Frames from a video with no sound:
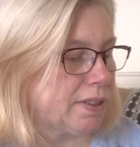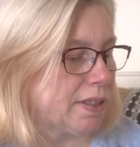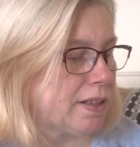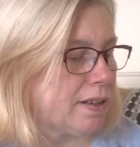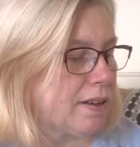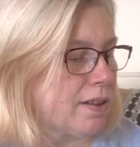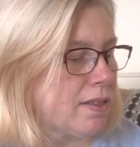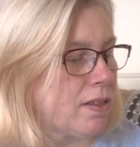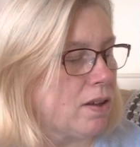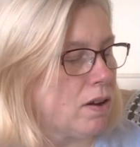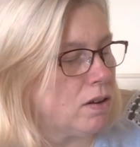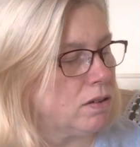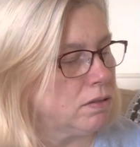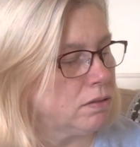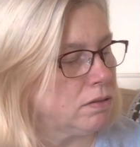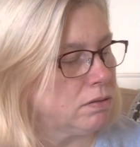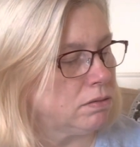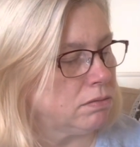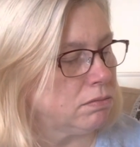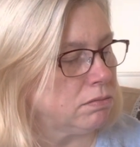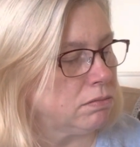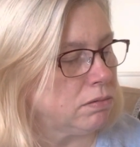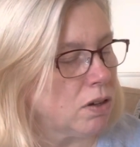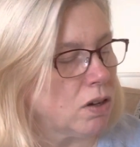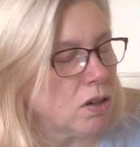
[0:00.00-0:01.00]
I thought,
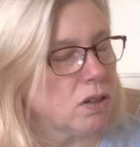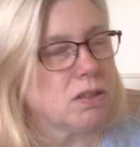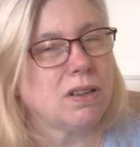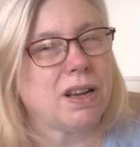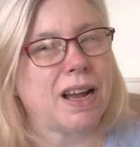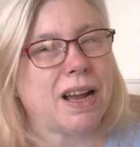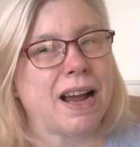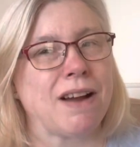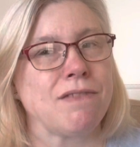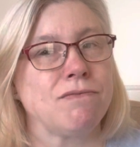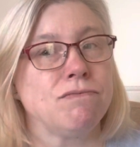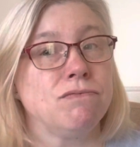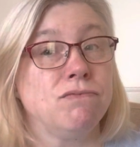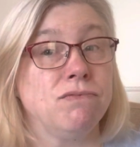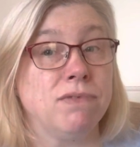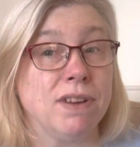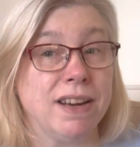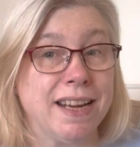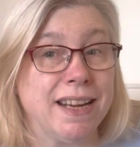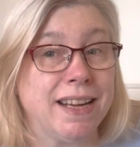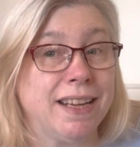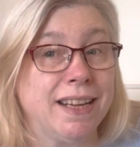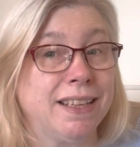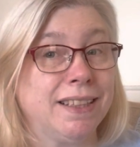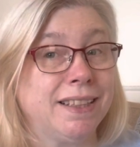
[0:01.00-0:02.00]
what I
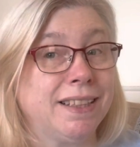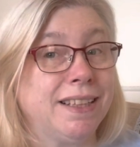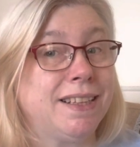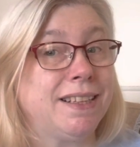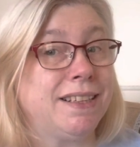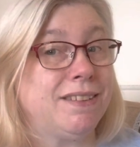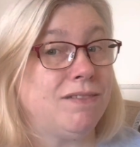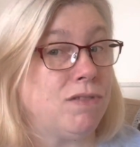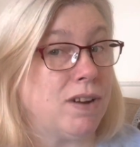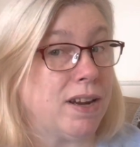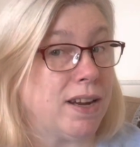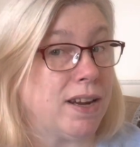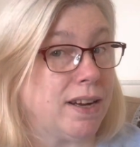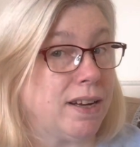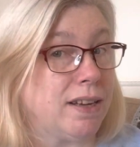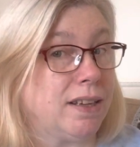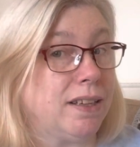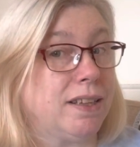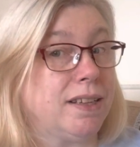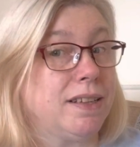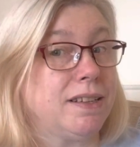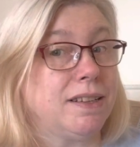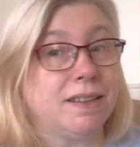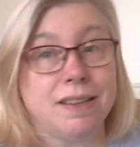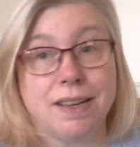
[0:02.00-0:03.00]
really
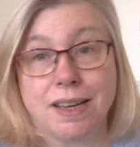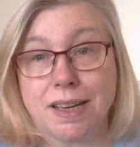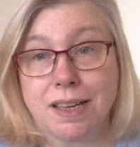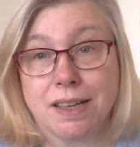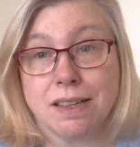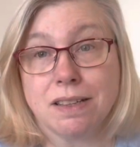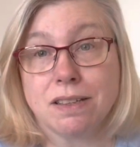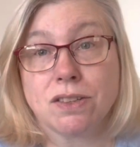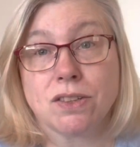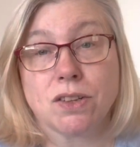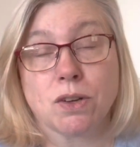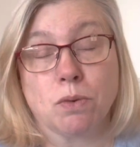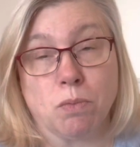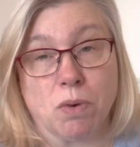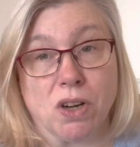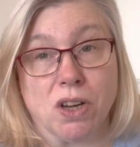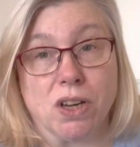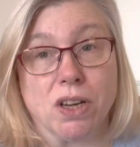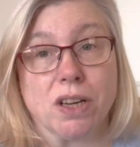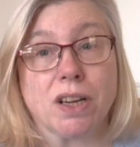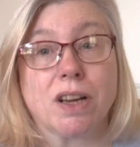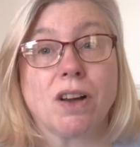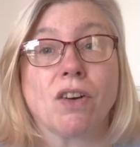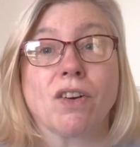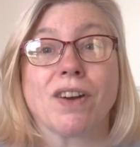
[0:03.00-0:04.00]
need to
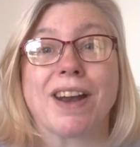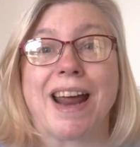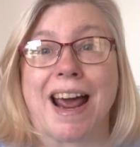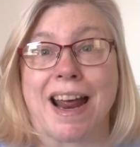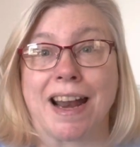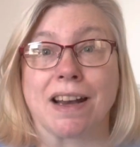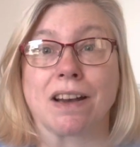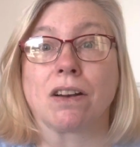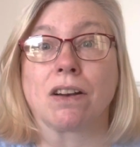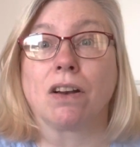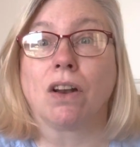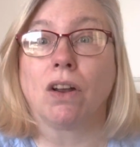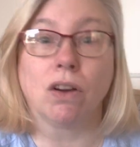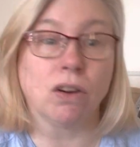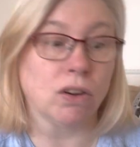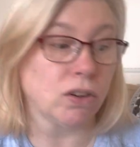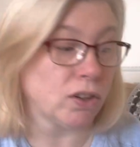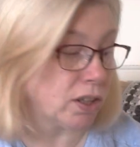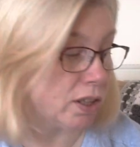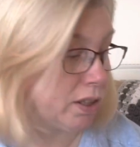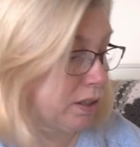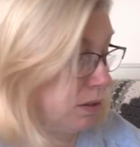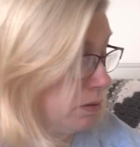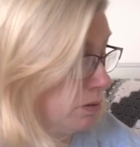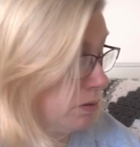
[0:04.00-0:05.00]
work on Anne
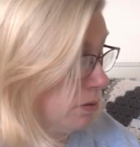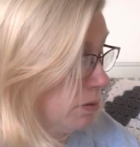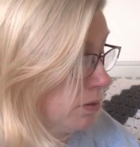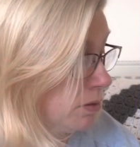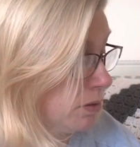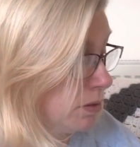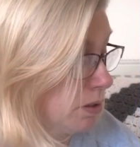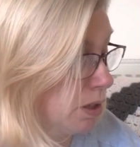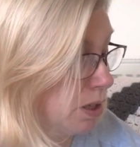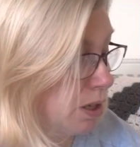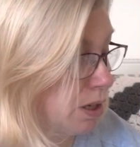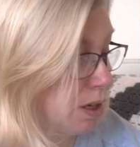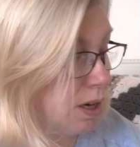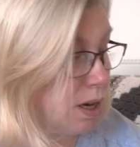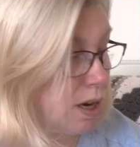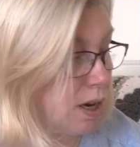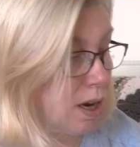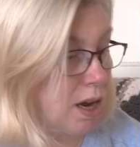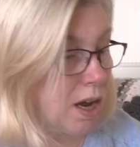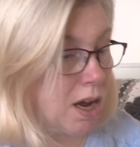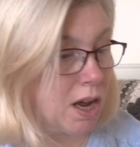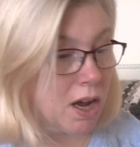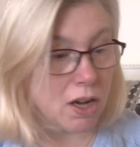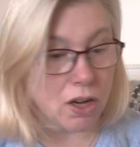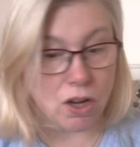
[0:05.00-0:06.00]
Logan,
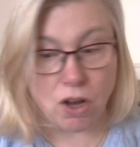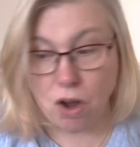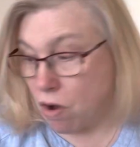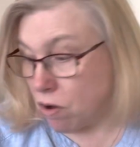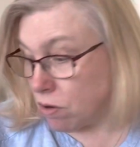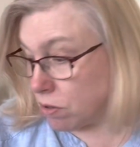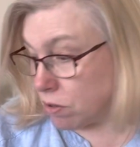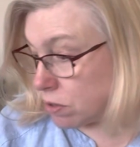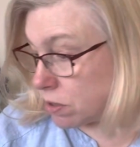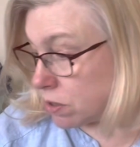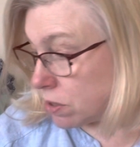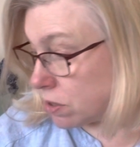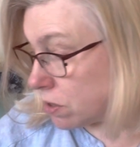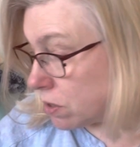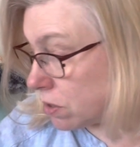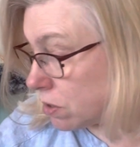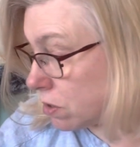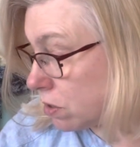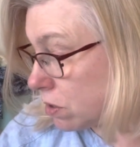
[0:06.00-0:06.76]
because